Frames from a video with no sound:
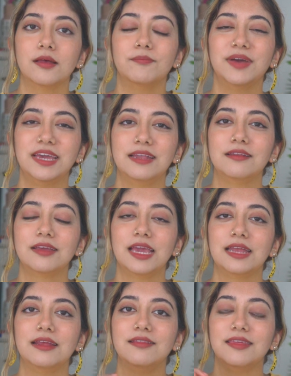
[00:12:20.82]
By
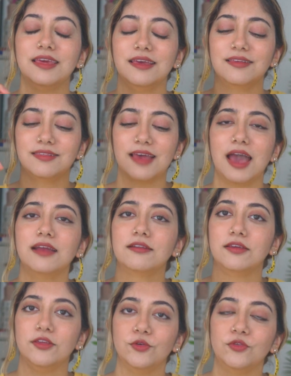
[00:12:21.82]
indicating the
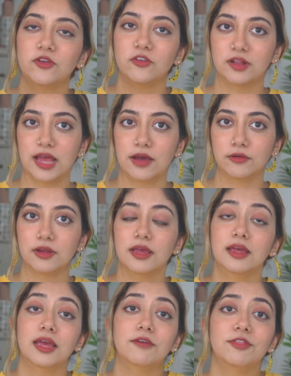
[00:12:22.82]
exact usage allowed,
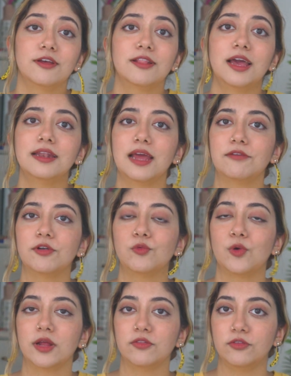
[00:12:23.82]
if the client ever
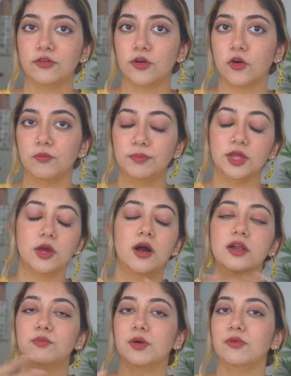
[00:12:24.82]
wants to go
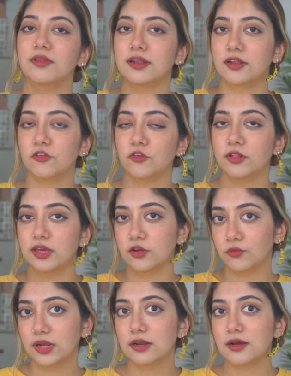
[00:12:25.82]
beyond what was initially
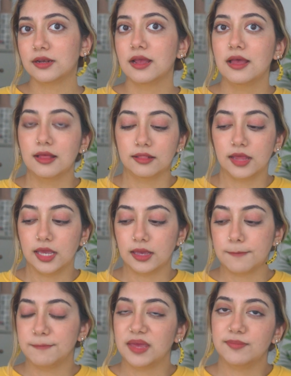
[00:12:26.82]
agreed on,
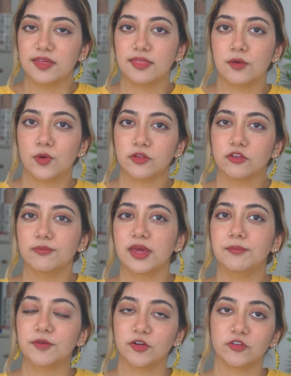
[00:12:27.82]
like maybe they want to
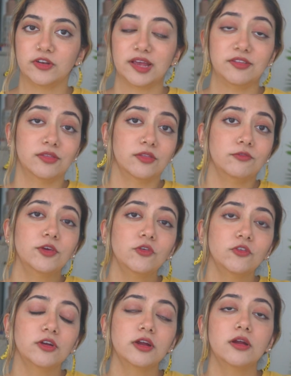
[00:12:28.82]
make merchandise in the
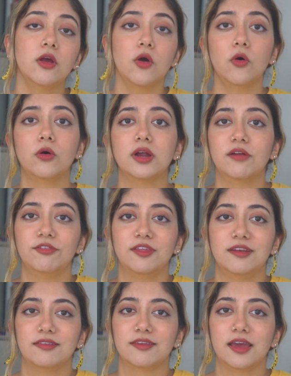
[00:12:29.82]
future, or if they
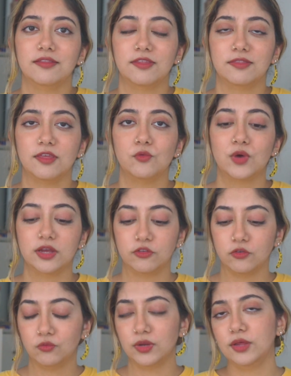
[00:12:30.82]
decide that they want
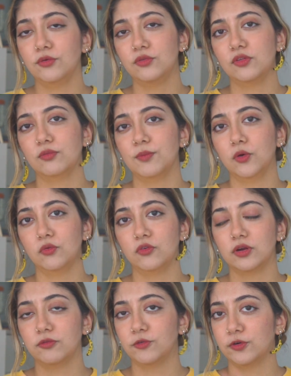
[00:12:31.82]
to reuse this
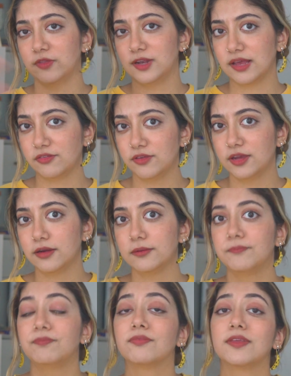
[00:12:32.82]
poster for the next
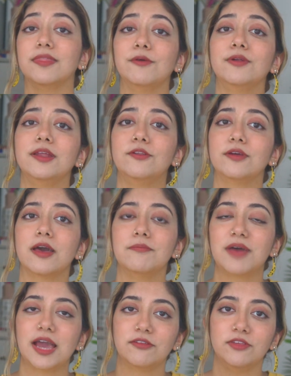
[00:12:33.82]
year, they would need to come
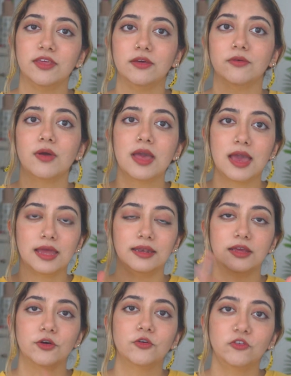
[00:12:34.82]
back to you and
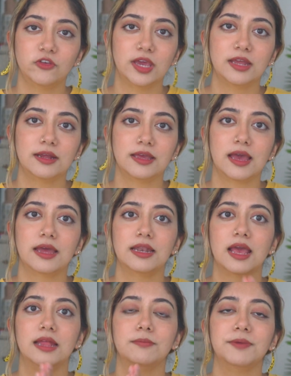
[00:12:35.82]
negotiate again
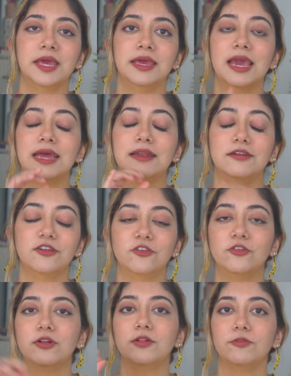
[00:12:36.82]
and pay an
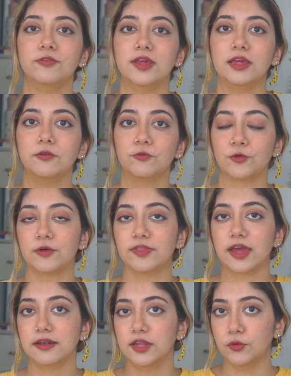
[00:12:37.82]
additional fee for
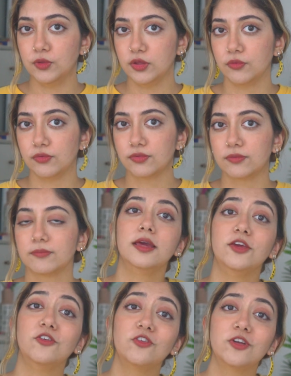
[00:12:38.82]
that new use.
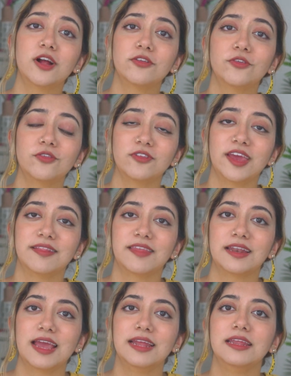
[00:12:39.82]
You should also state
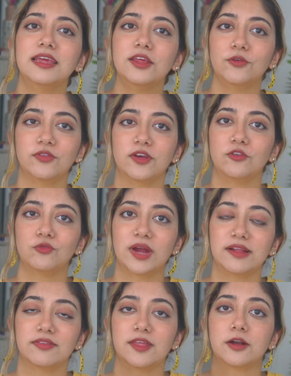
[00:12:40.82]
that any usage
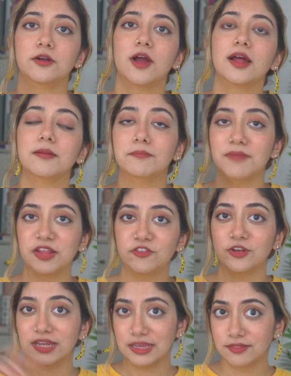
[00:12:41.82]
rights that are not
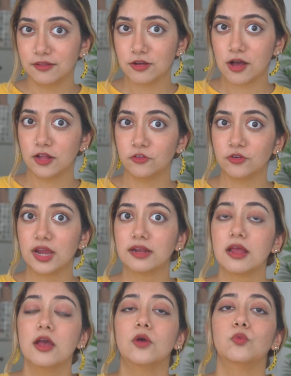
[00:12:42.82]
mentioned in the
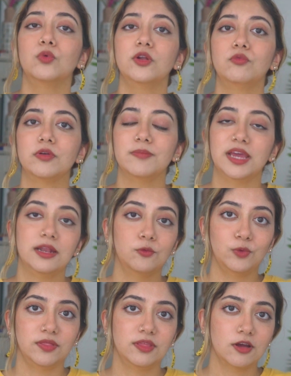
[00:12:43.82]
contract would remain
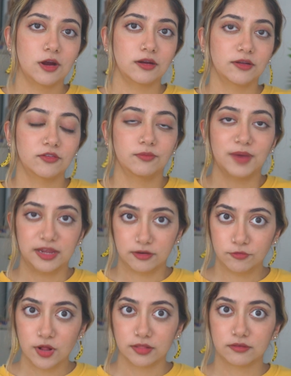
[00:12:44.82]
with the artist by
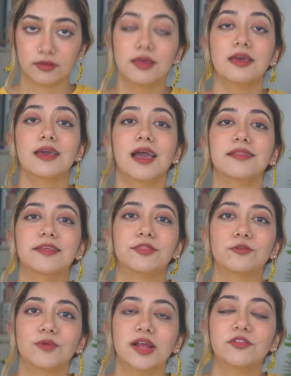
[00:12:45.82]
default, and that
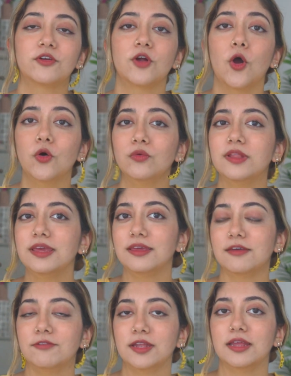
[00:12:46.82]
the rights are only
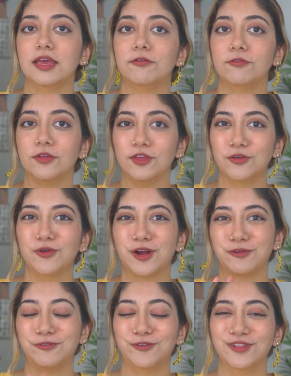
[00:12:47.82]
given if you
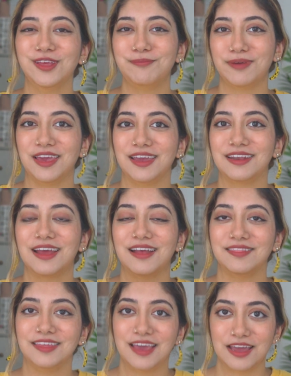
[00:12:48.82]
are fully paid
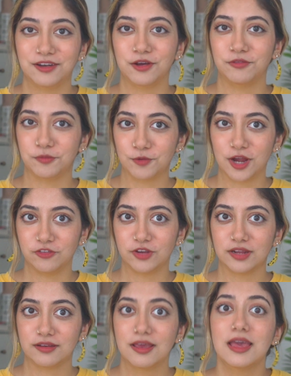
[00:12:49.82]
at the end of the
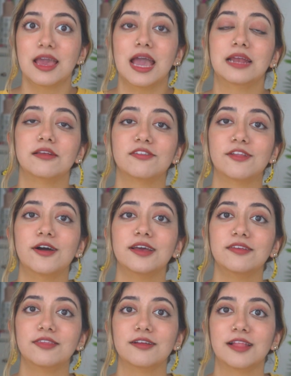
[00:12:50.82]
project, and as long
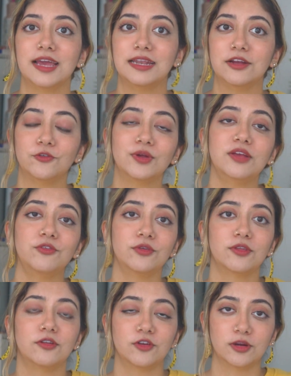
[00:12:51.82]
as the client agrees to
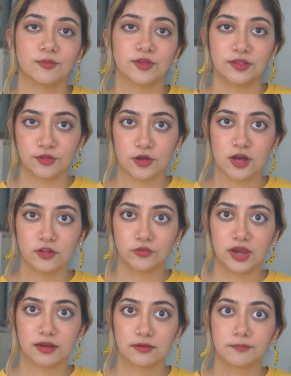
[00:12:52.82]
the terms in the
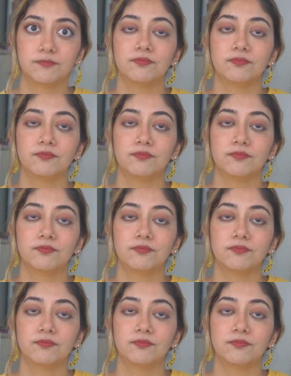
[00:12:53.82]
contract.